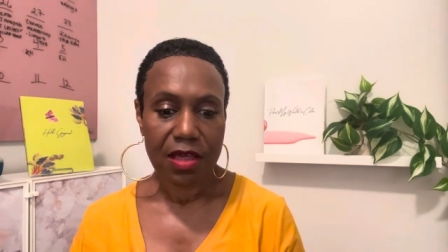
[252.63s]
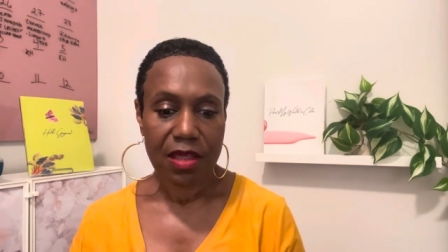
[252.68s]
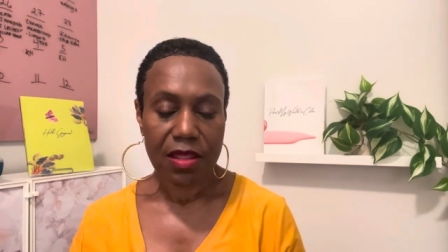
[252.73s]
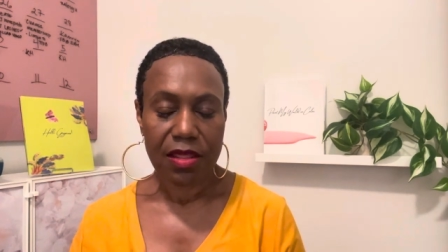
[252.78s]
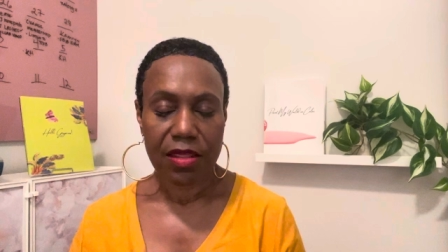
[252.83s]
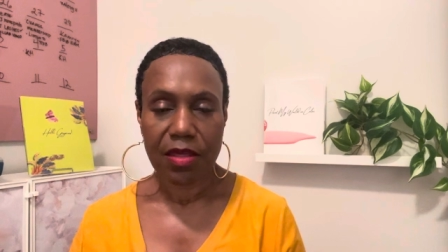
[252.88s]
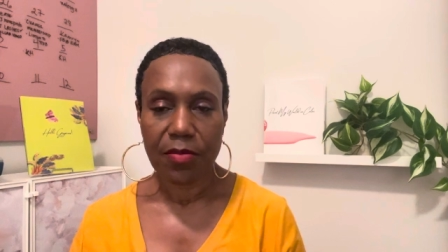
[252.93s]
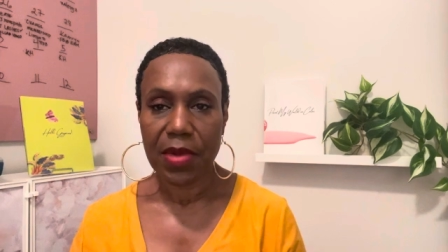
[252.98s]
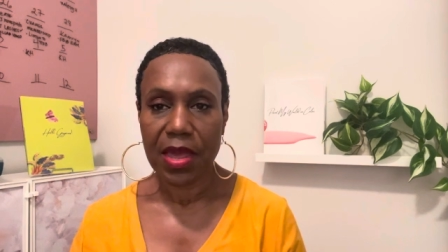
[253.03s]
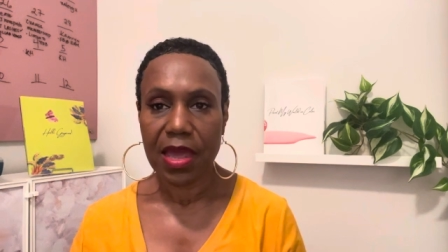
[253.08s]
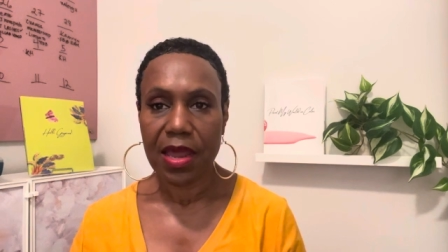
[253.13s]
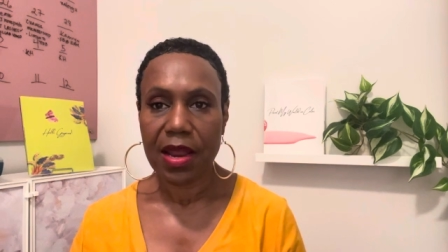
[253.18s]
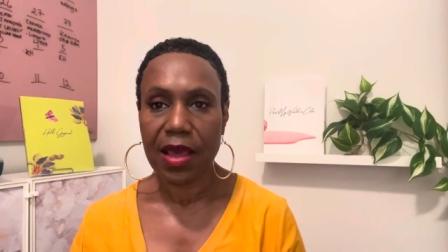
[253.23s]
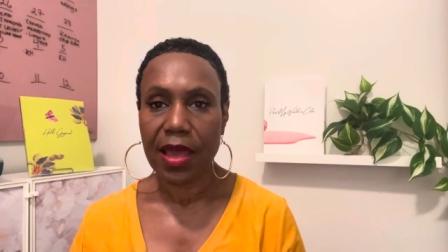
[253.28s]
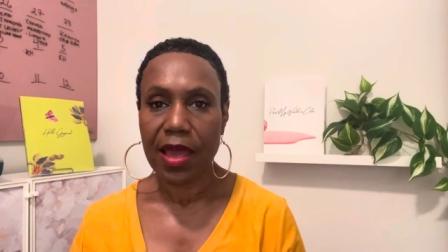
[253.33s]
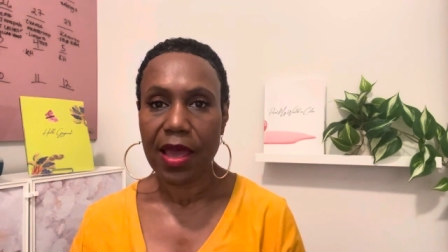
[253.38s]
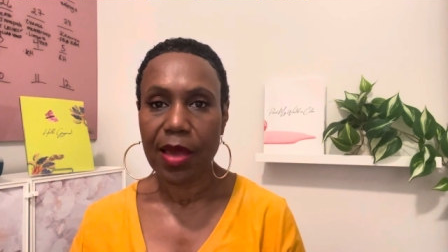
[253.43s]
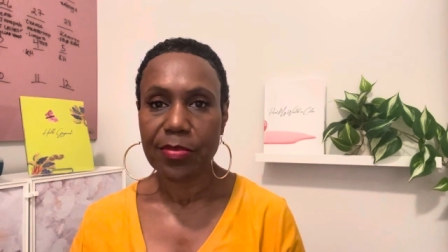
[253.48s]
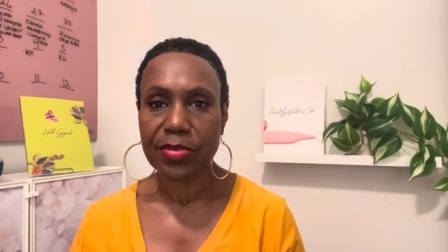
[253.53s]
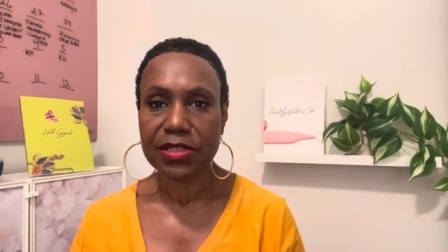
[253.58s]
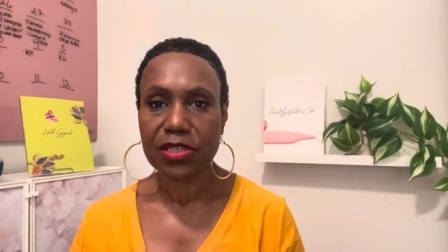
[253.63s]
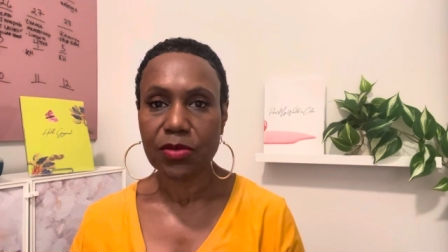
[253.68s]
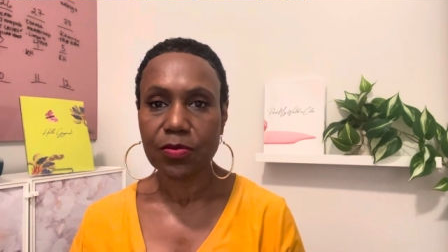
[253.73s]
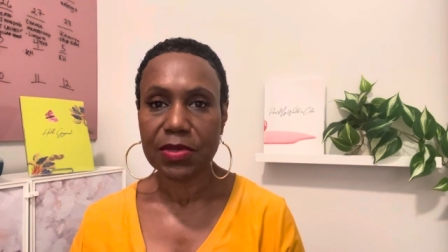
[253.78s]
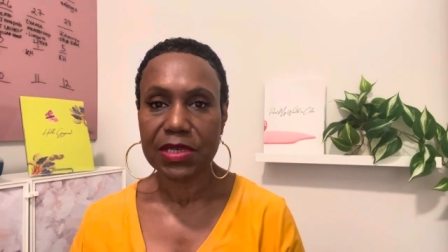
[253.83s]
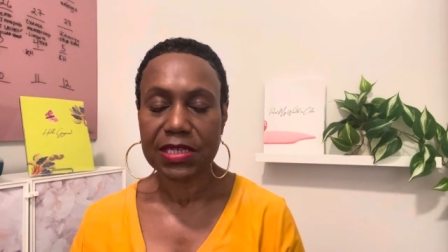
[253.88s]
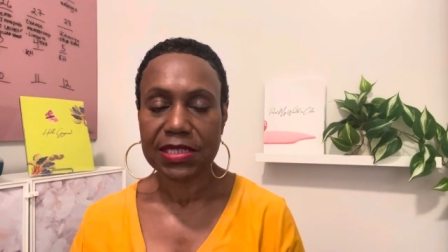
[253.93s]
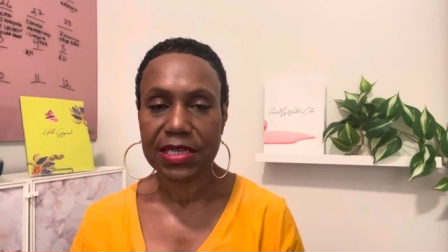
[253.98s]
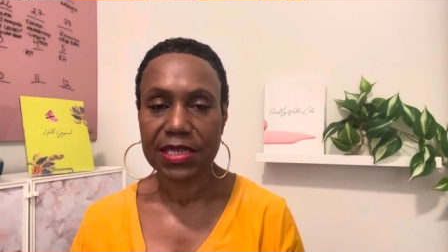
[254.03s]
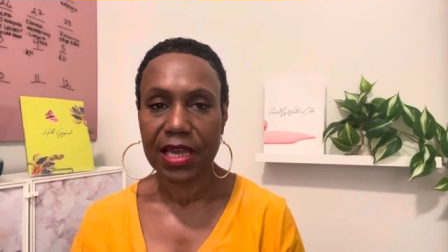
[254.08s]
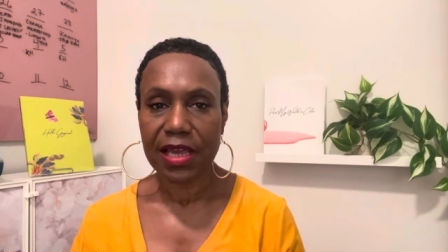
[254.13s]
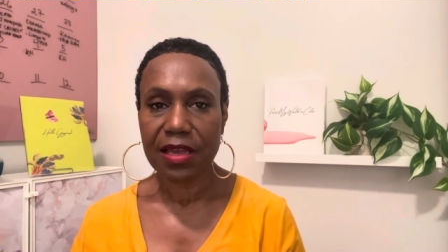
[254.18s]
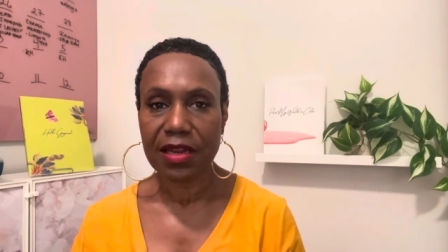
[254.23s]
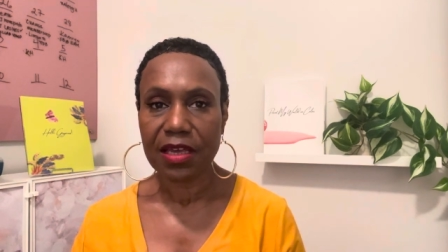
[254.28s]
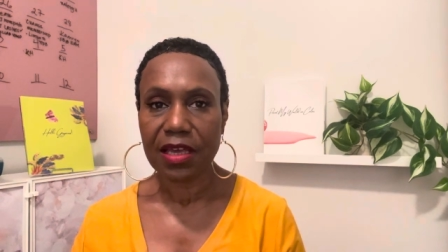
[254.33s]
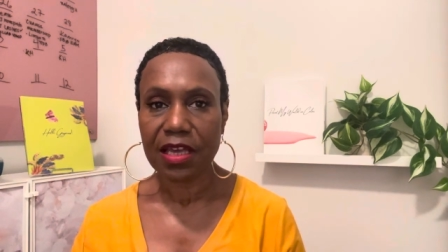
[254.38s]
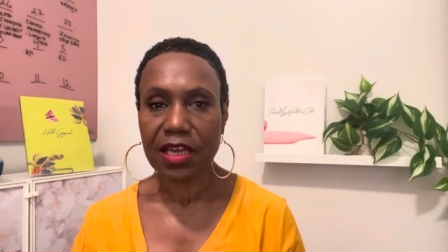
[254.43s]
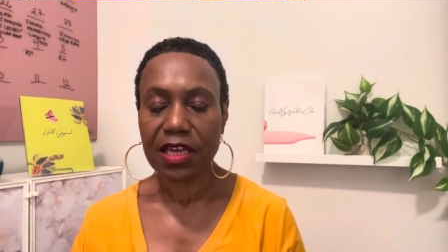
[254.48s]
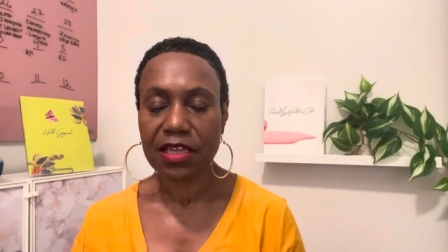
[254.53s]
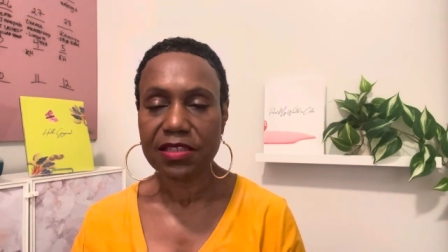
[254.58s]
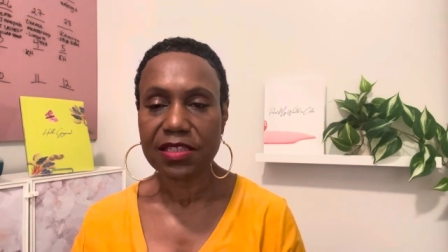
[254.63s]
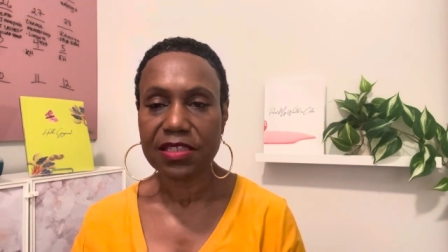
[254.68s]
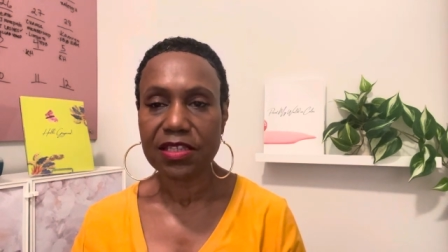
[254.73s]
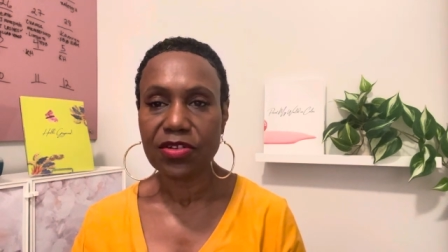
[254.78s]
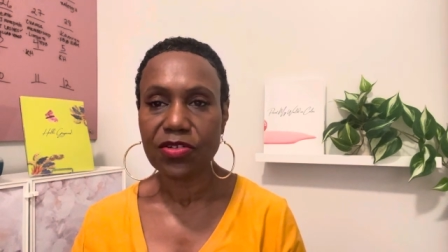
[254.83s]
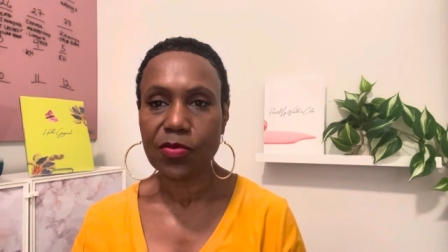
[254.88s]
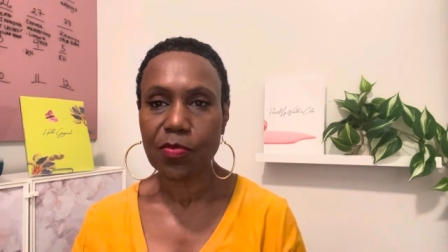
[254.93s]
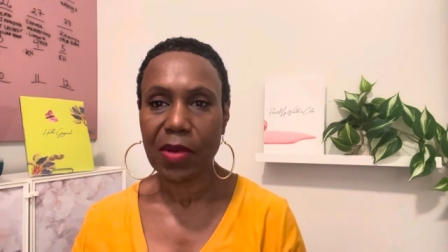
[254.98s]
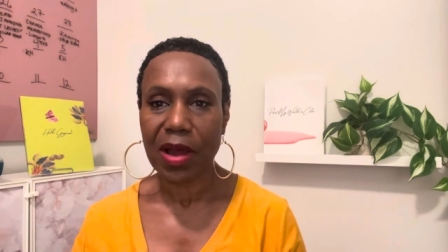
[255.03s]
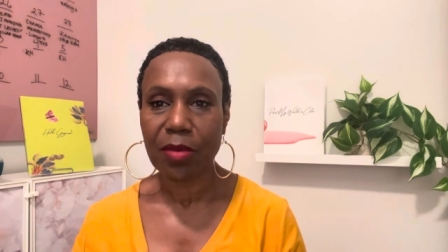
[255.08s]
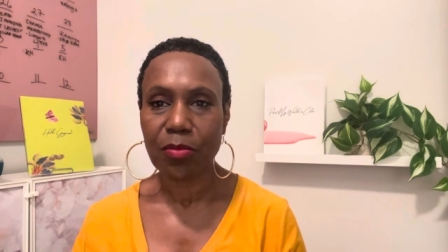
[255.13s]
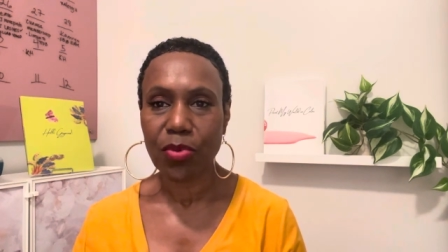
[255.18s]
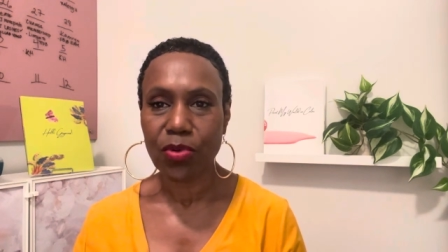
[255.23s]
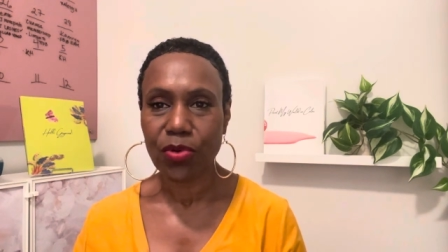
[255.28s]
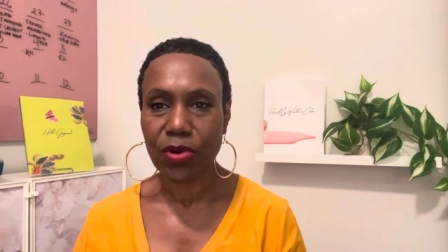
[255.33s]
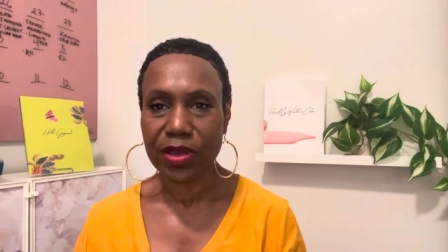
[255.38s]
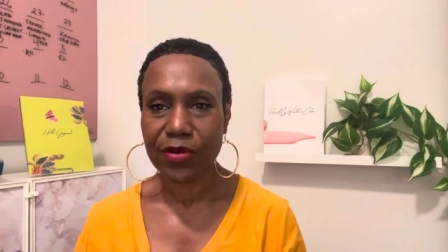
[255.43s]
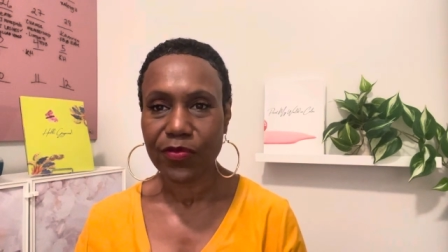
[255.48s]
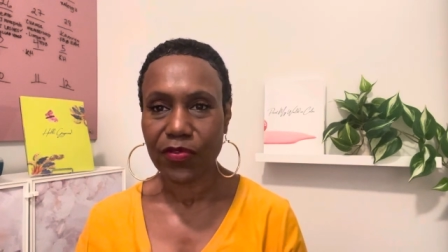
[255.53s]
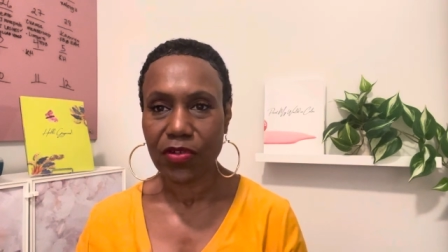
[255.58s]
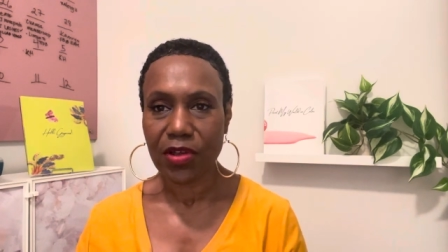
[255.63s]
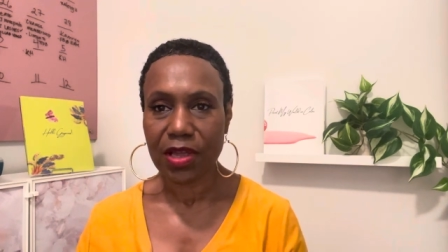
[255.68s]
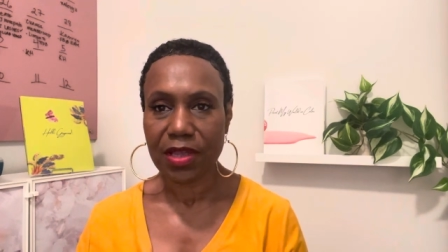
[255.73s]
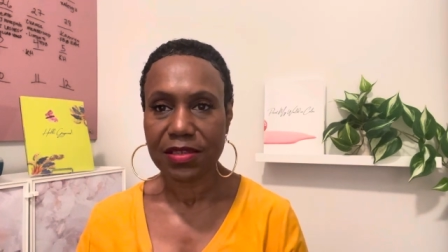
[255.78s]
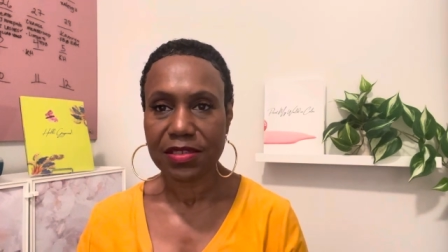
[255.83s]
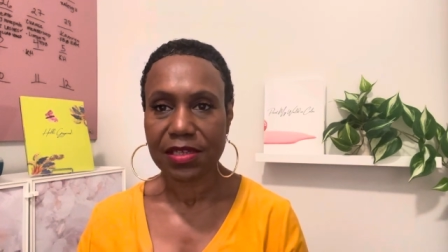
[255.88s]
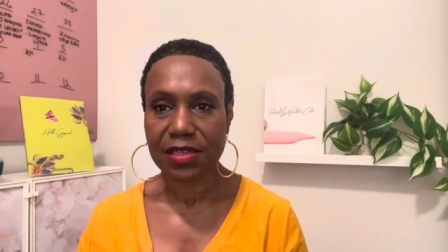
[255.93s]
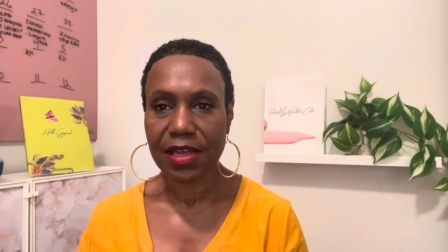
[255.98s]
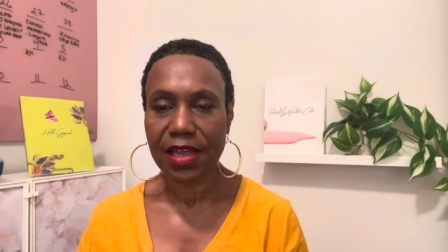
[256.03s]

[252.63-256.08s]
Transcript: the man I happened to be dating and considered my boyfriend.